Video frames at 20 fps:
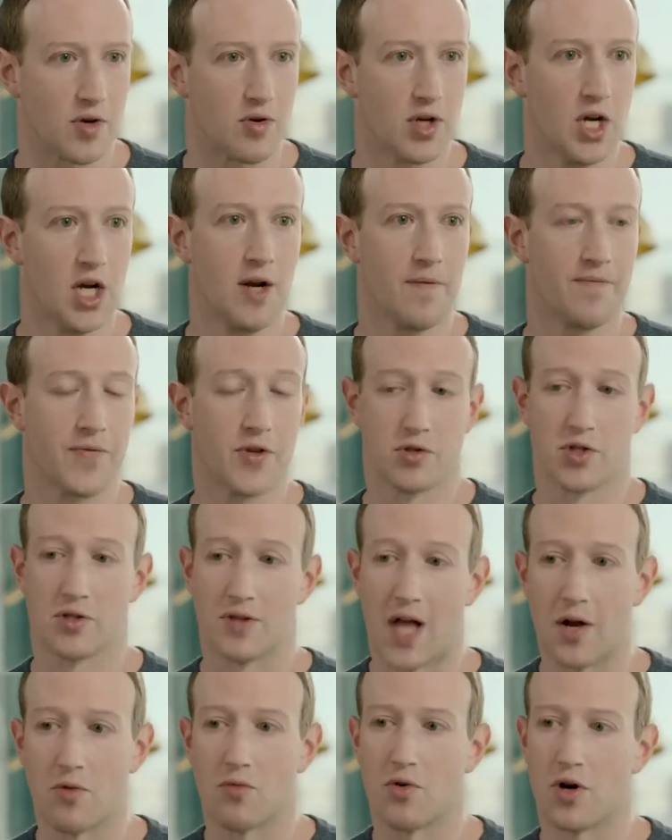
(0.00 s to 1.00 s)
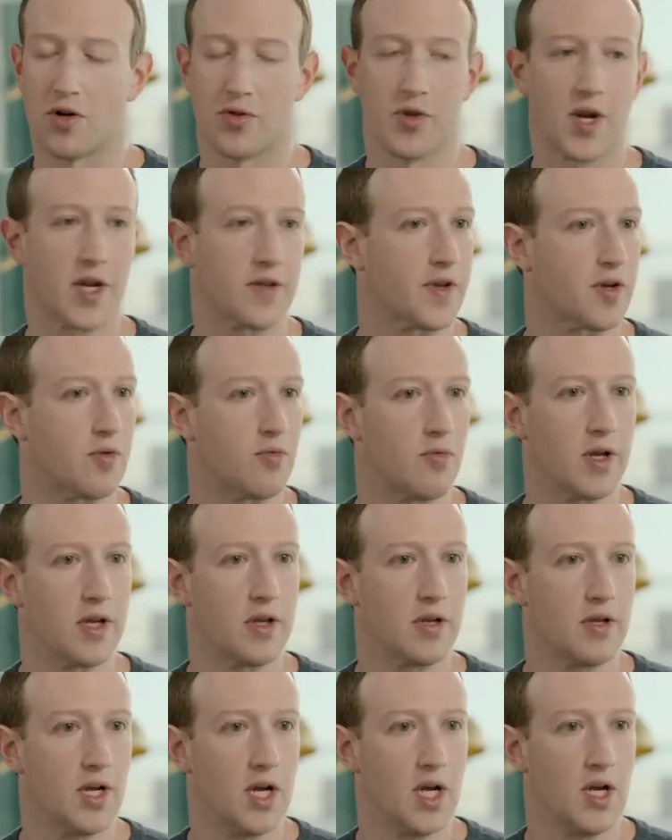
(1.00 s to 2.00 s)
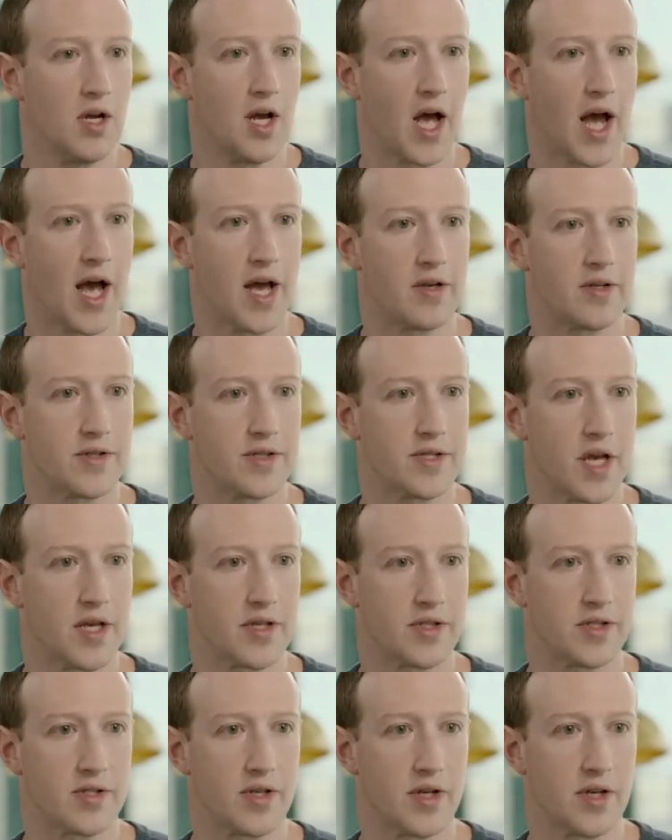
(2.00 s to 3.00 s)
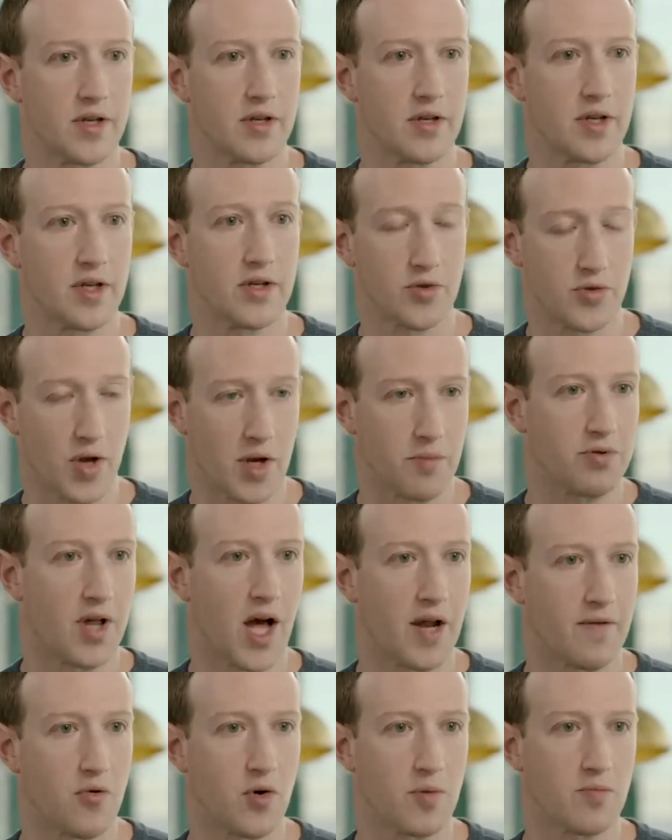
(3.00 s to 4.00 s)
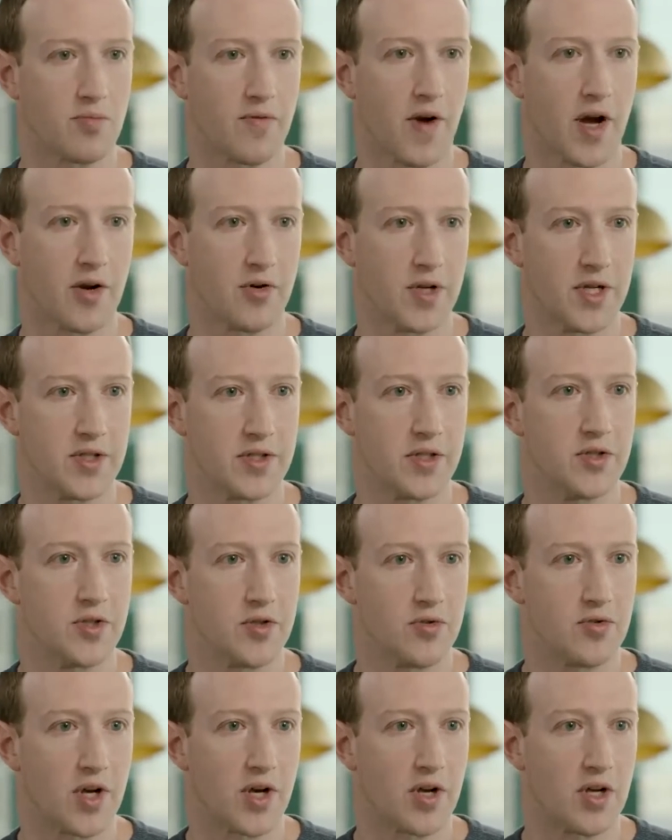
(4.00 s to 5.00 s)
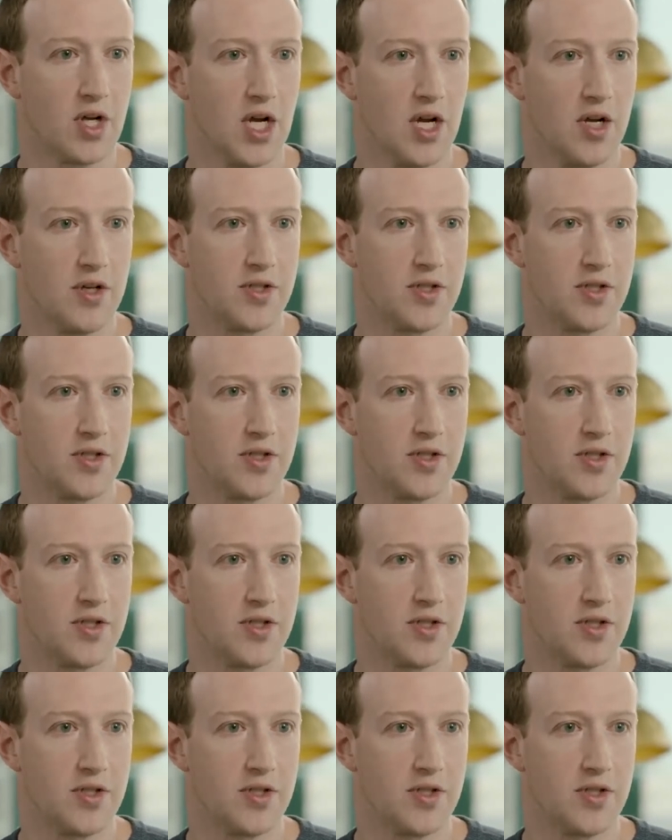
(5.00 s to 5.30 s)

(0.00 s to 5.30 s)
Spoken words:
So there's a lot of work that I think we, as an internet platform provider, need to do to